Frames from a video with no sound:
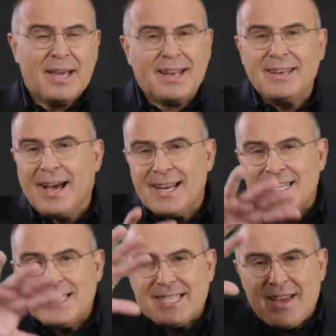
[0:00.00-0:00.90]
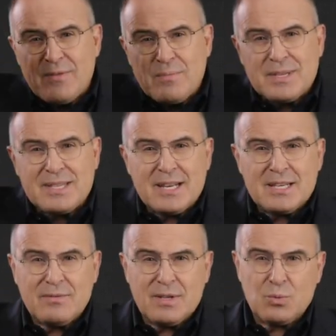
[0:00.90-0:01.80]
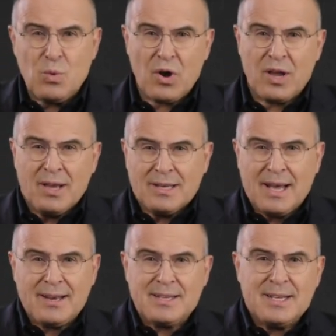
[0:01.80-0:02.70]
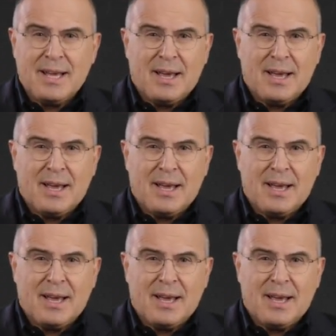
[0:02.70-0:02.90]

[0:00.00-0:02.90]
and 97% of his work done at